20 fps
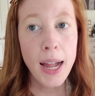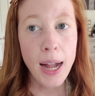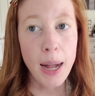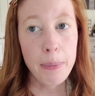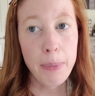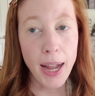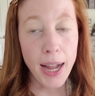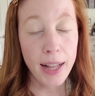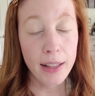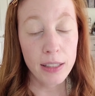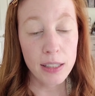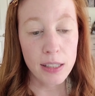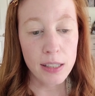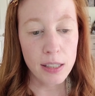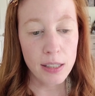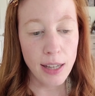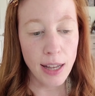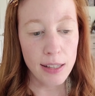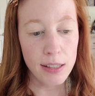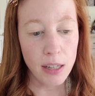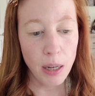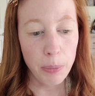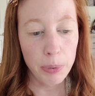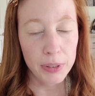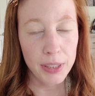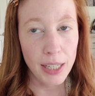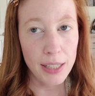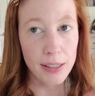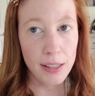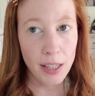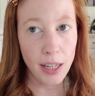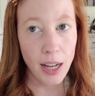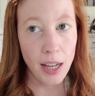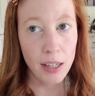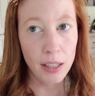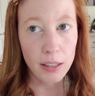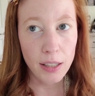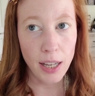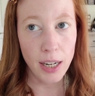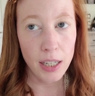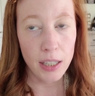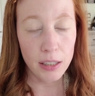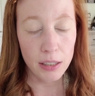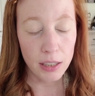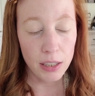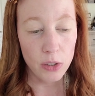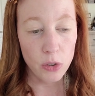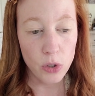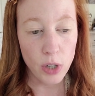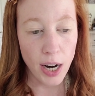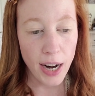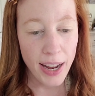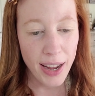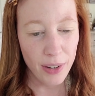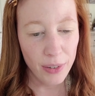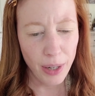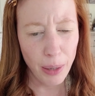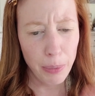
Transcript: on my eyelids the last couple days to kind of let it like dry out.